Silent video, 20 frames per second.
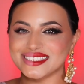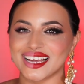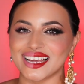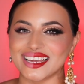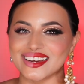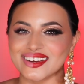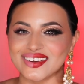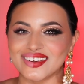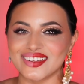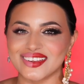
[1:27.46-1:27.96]

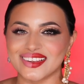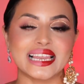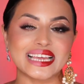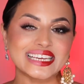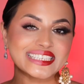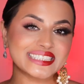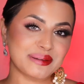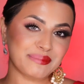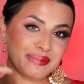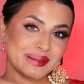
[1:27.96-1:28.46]
channel,
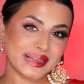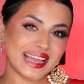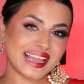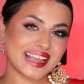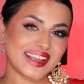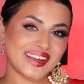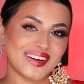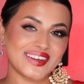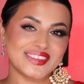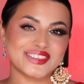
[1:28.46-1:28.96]
click the bell
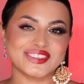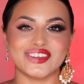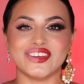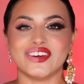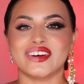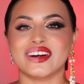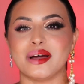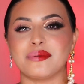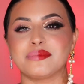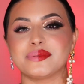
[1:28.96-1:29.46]
icon so
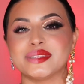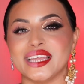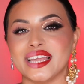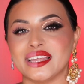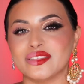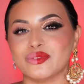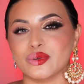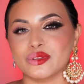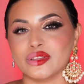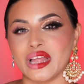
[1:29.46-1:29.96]
you're
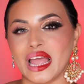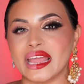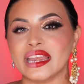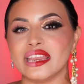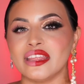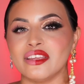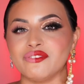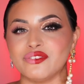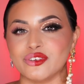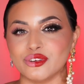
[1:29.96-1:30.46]
updated with
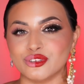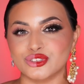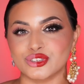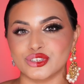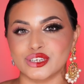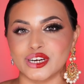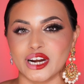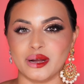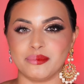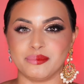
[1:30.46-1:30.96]
any
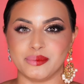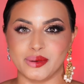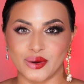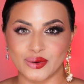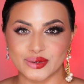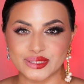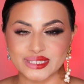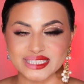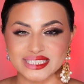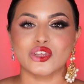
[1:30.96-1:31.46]
future
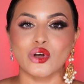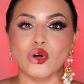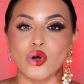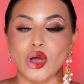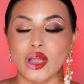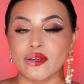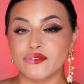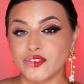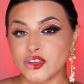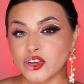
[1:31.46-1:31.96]
uploads.
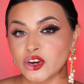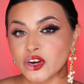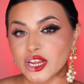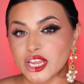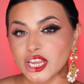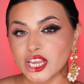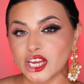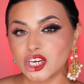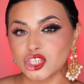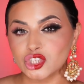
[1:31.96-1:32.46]
So if
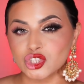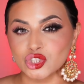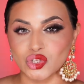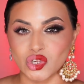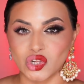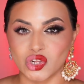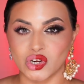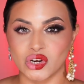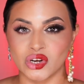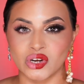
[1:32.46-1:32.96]
you're here
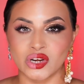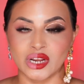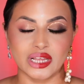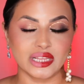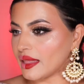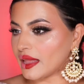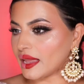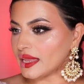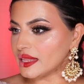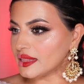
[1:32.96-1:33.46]
to learn
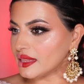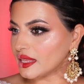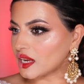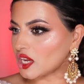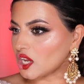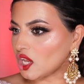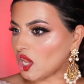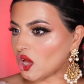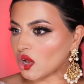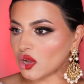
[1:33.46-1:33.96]
the
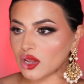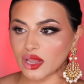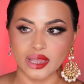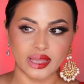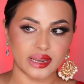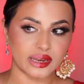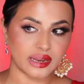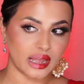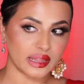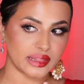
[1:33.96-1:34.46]
Indian look
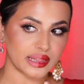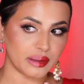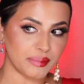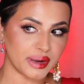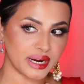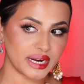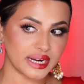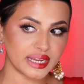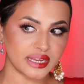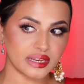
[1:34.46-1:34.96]
and the
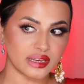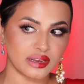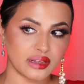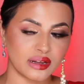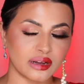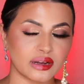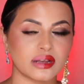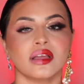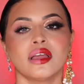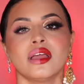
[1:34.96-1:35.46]
American
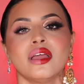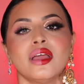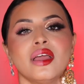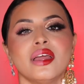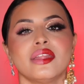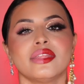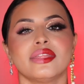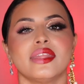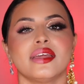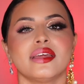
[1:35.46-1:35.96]
look,
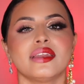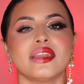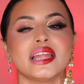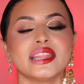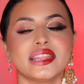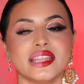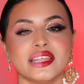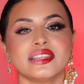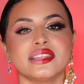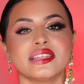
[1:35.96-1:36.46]
then
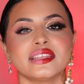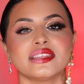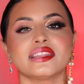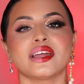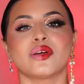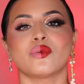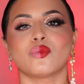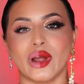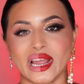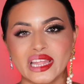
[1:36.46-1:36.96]
this is
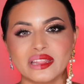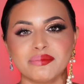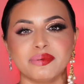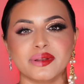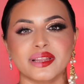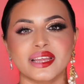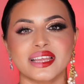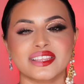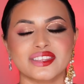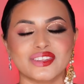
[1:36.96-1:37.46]
the right
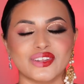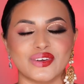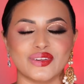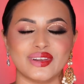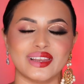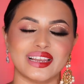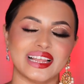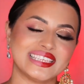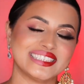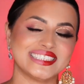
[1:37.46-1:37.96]
place.
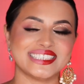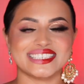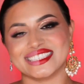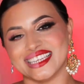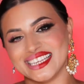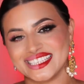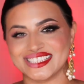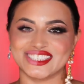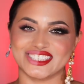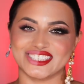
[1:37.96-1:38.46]
So let's just get